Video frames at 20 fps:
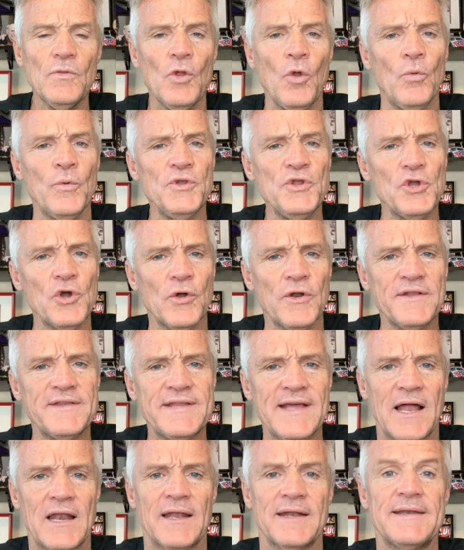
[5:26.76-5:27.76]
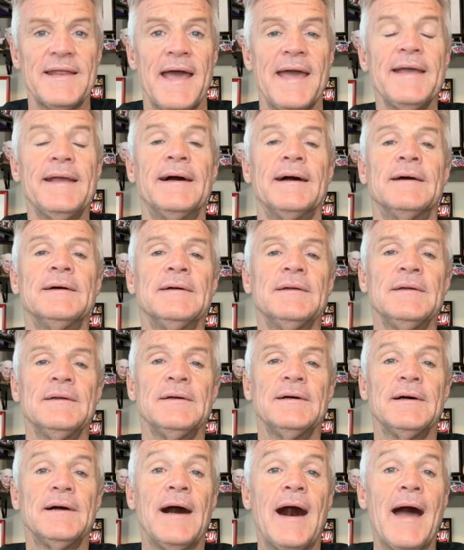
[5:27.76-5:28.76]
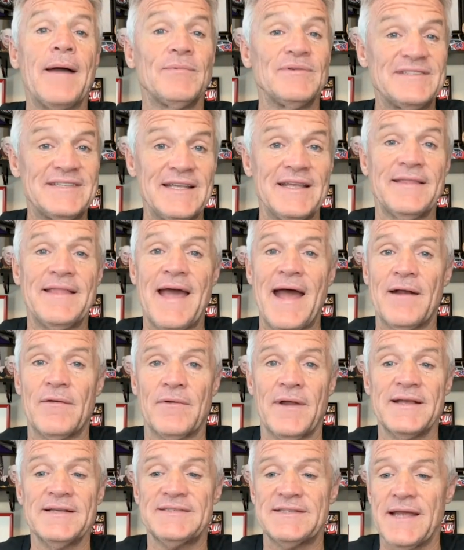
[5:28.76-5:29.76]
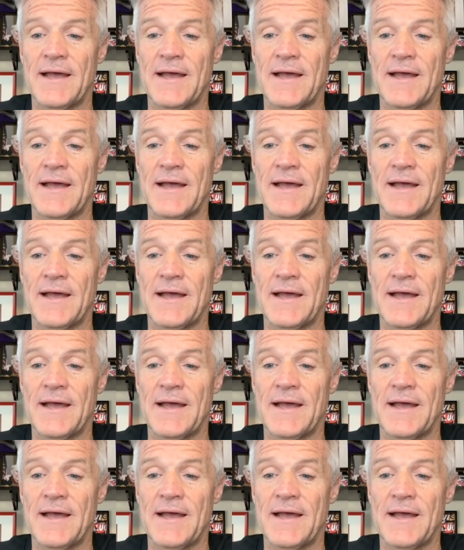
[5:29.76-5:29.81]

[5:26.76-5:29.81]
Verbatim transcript: When you go to Talladega, I was in that race.